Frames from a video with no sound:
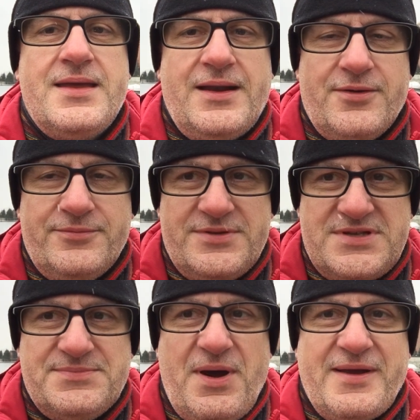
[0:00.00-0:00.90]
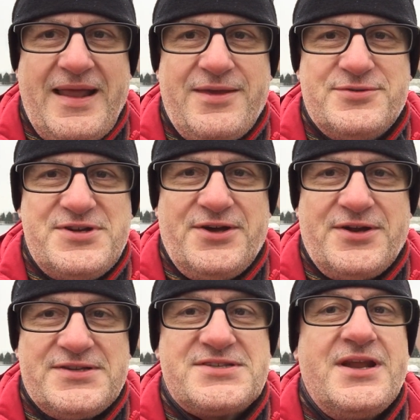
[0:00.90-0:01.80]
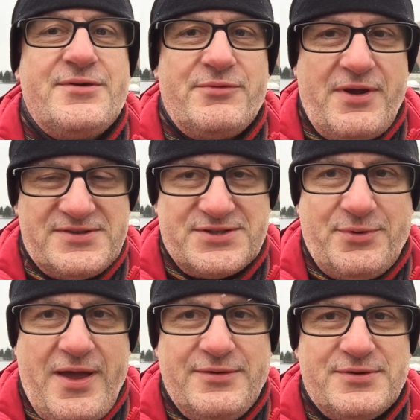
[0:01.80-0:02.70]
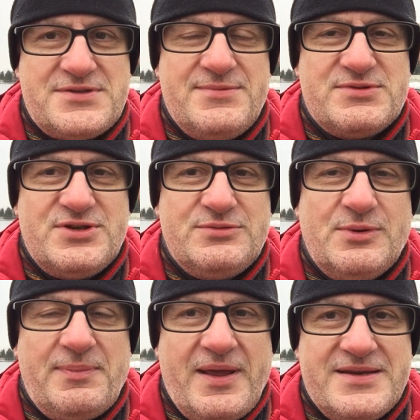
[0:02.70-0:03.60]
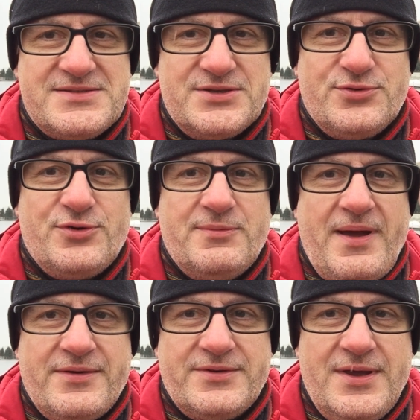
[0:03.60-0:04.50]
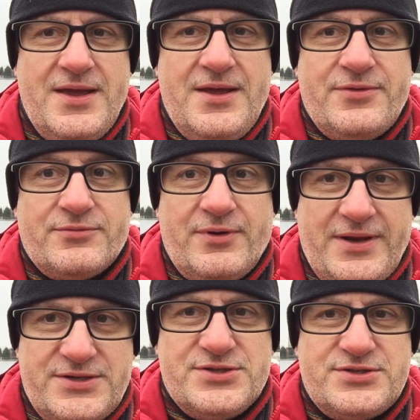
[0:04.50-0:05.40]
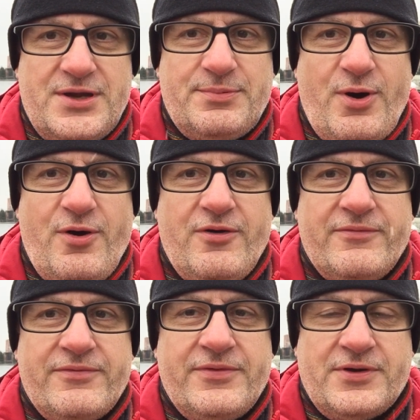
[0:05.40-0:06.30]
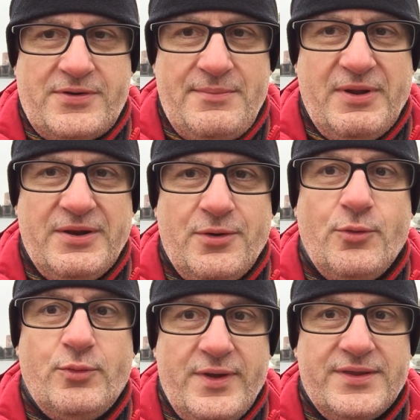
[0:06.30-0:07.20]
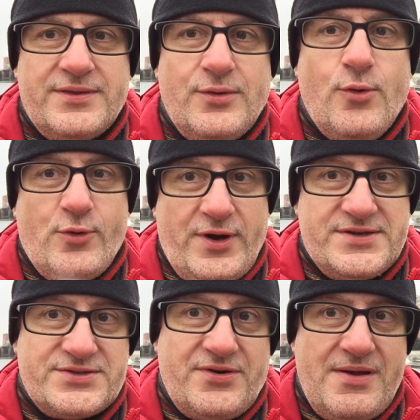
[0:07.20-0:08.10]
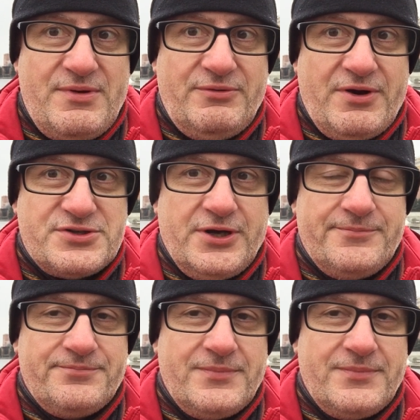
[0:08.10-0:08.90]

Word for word: Hello, this is Mark Galeotti on a snowy red square, which seemed a suitable place to talk about the relationship of the Kremlin with organised crime in Russia.